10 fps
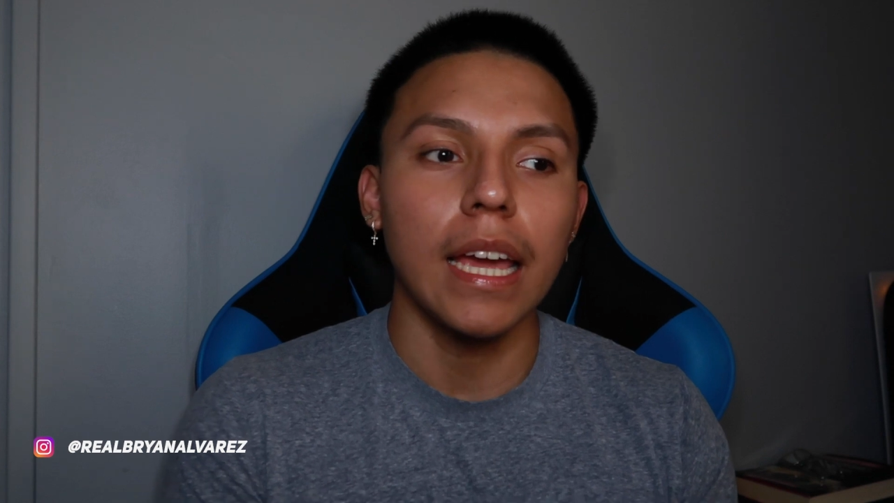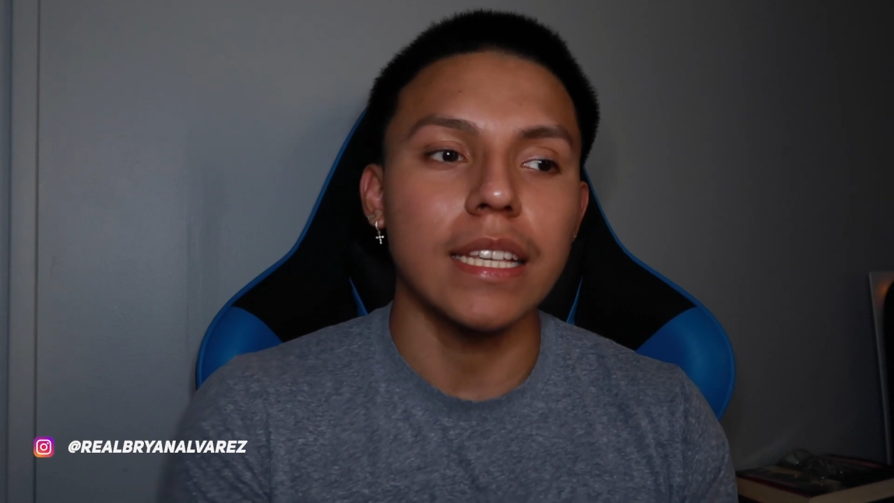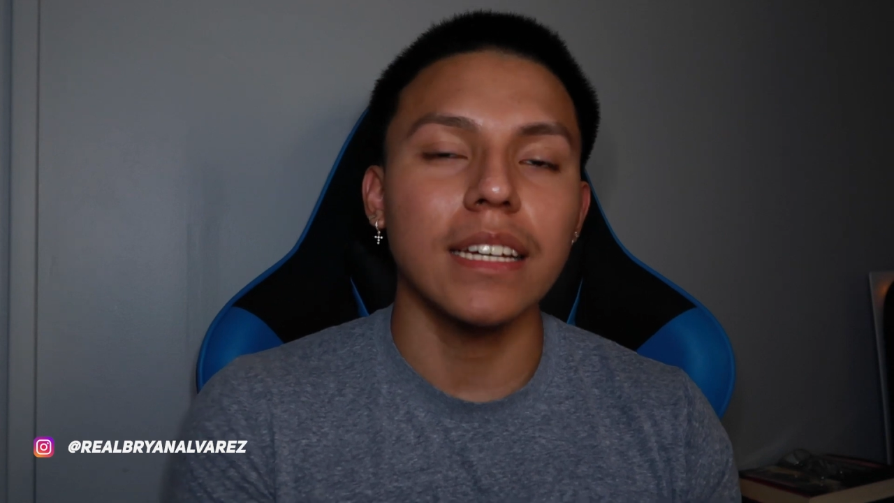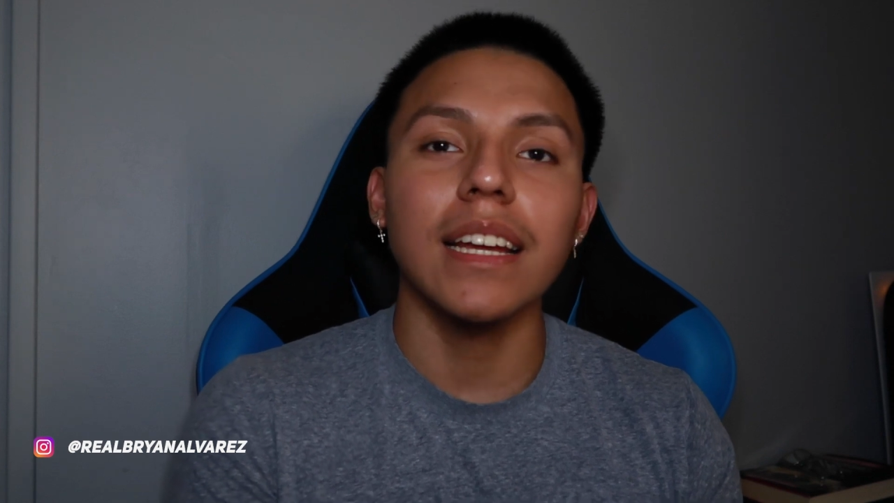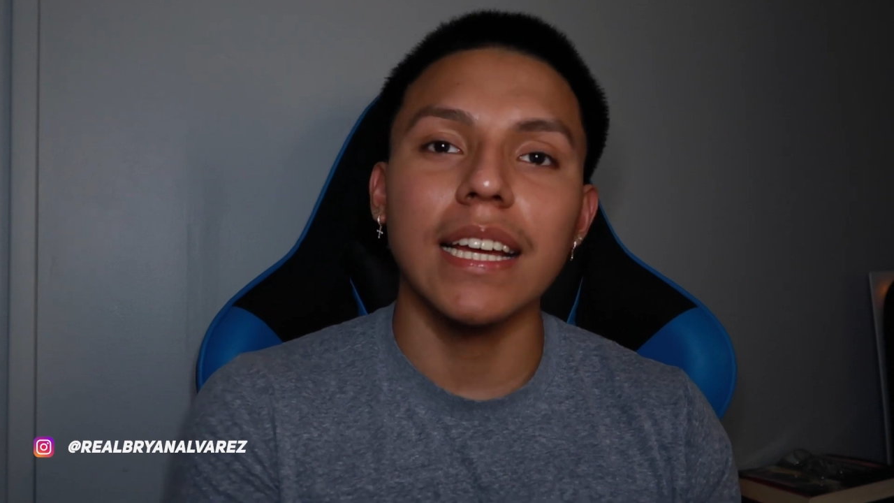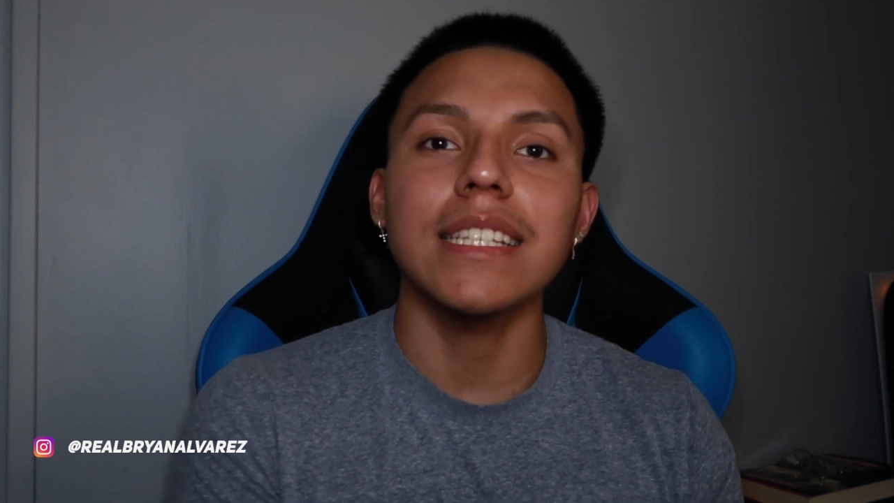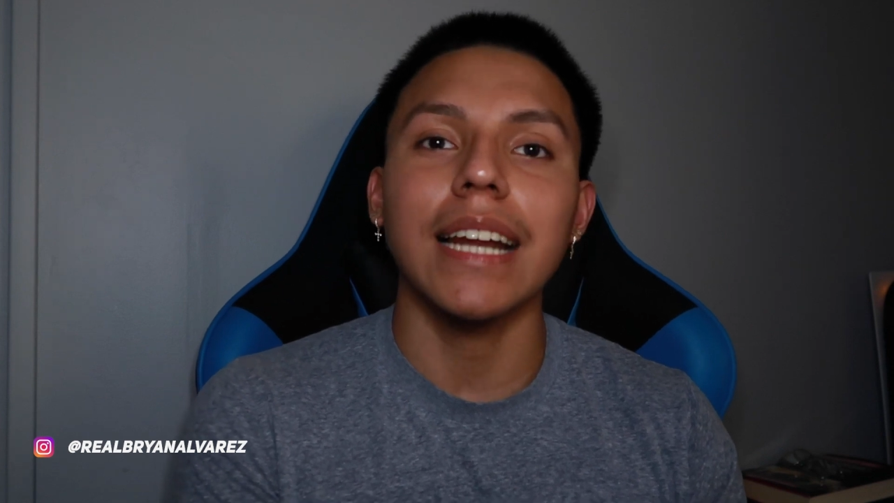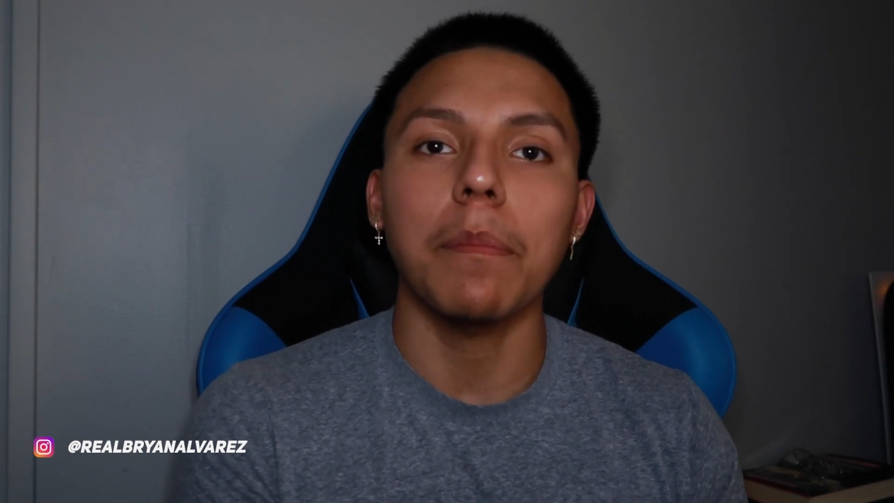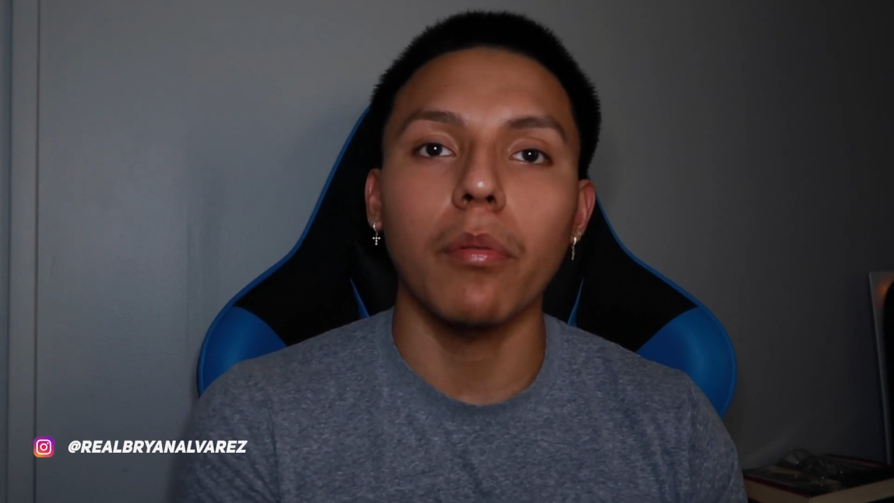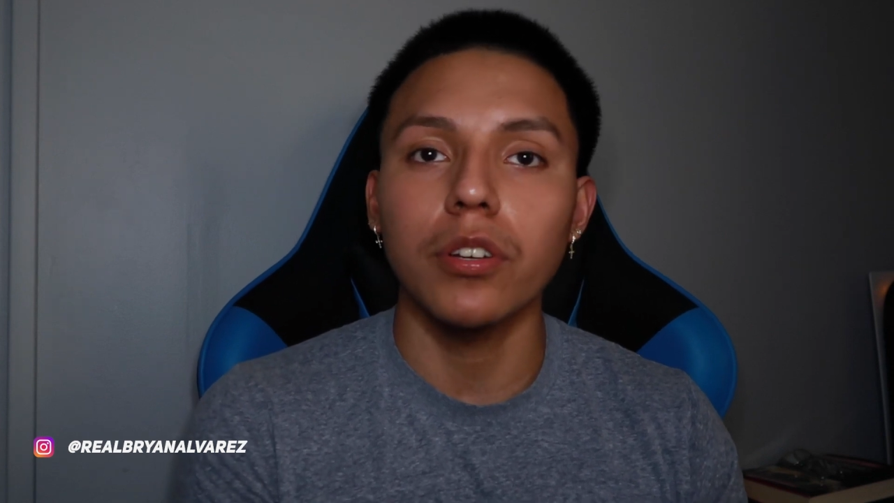It's gonna get
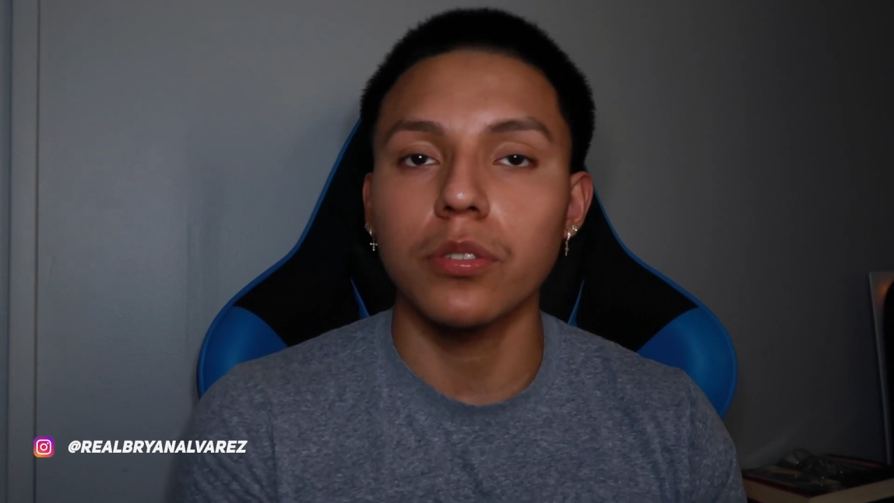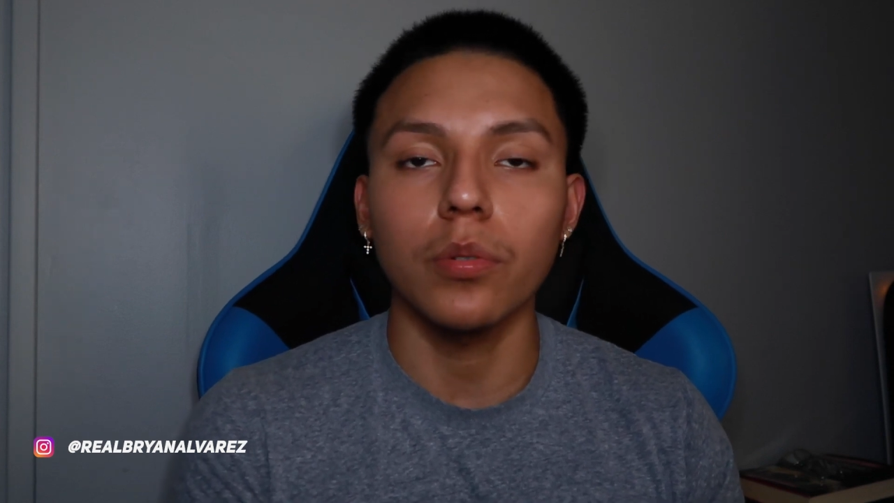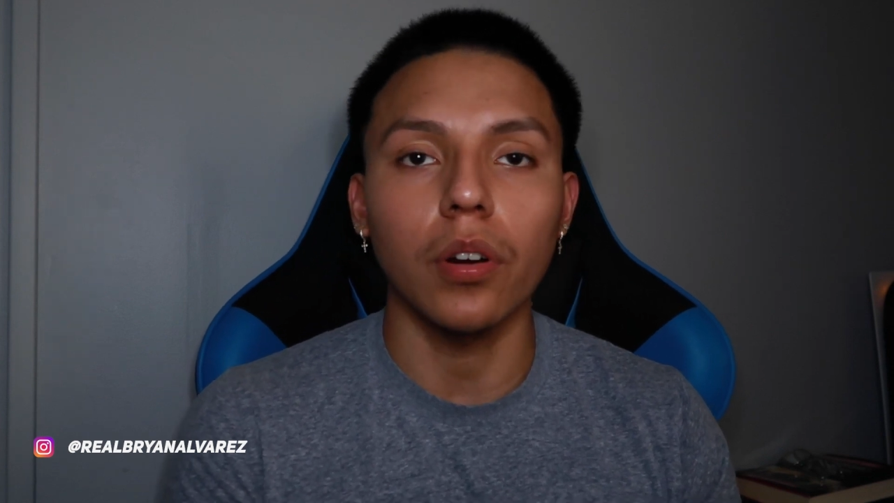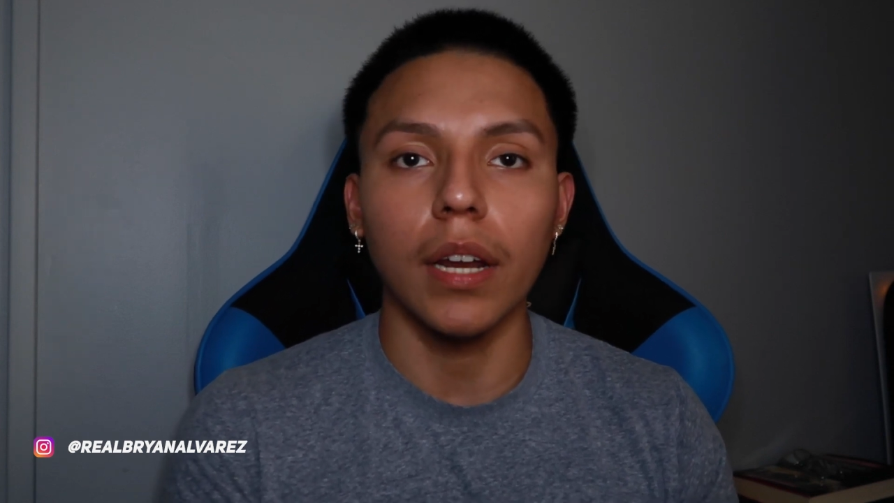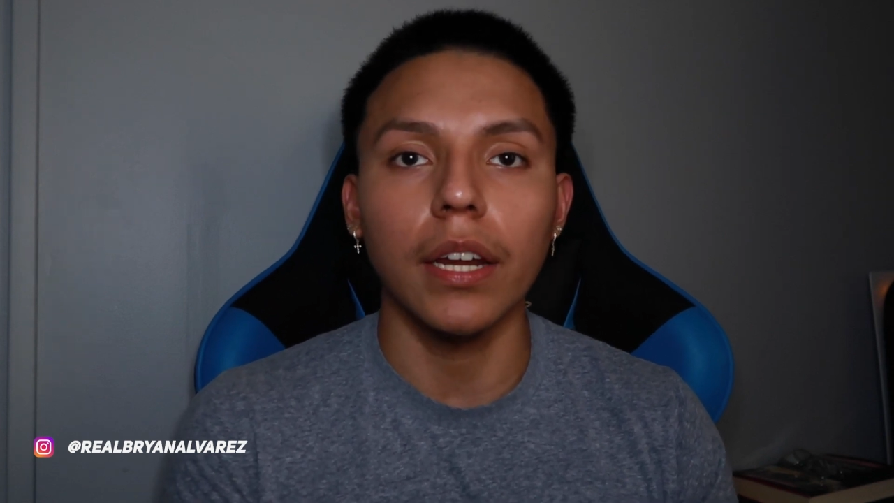to that point sooner or